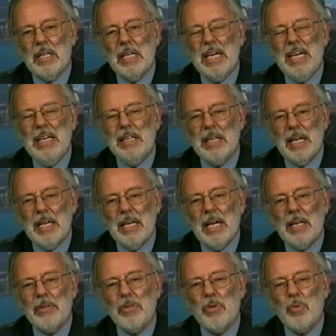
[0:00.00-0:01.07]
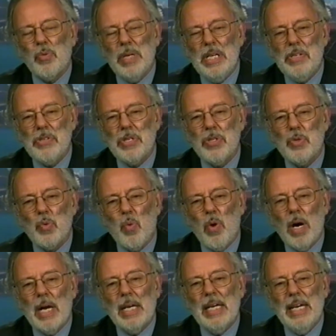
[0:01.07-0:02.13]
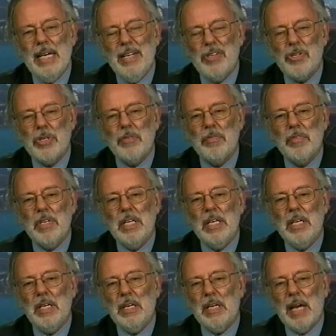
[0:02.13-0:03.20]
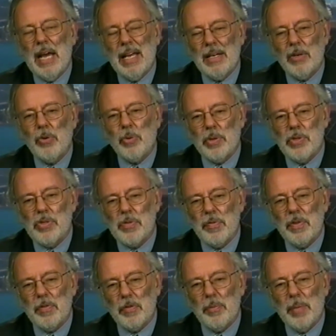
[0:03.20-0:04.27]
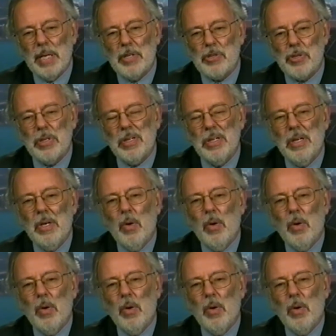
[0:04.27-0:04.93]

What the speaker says: he laid out the reasons why each of the categories of information